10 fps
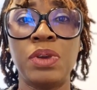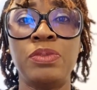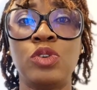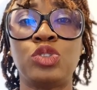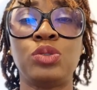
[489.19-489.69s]

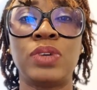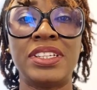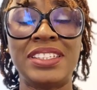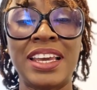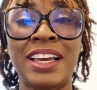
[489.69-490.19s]
Maybe your
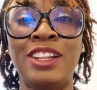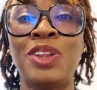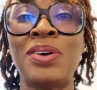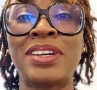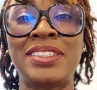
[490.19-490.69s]
children take a
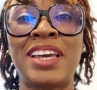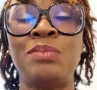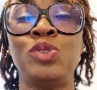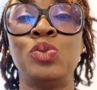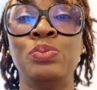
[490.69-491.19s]
longer
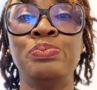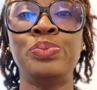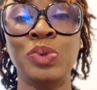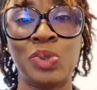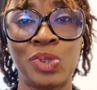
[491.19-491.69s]
time to
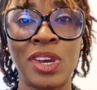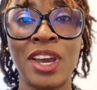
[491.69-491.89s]
boot.